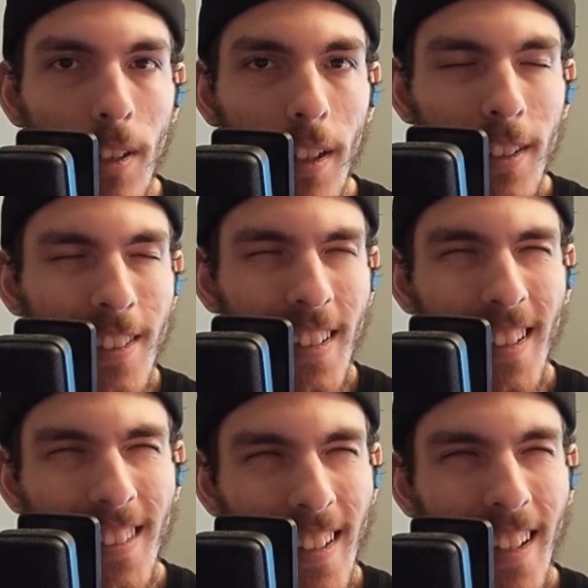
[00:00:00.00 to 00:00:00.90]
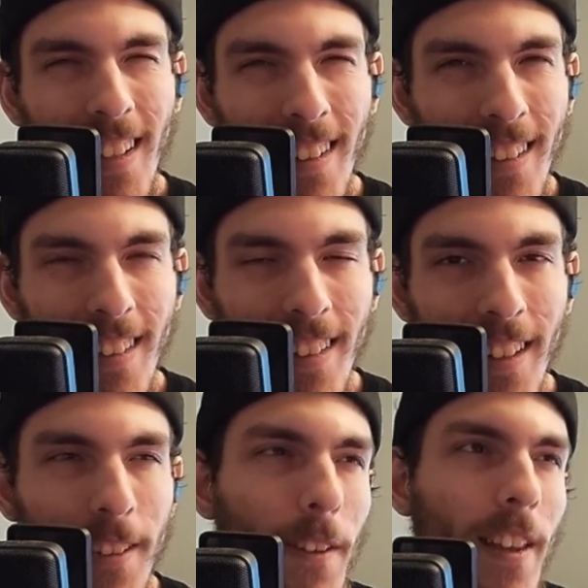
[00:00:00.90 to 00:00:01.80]
And it's like, okay, like,
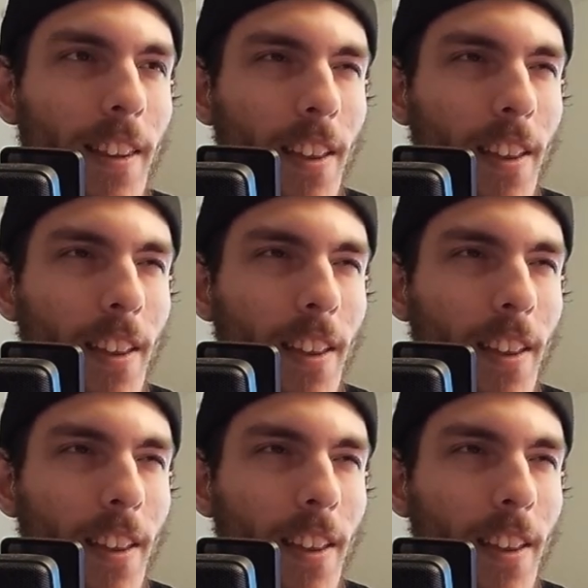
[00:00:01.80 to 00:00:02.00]
I don't know, that,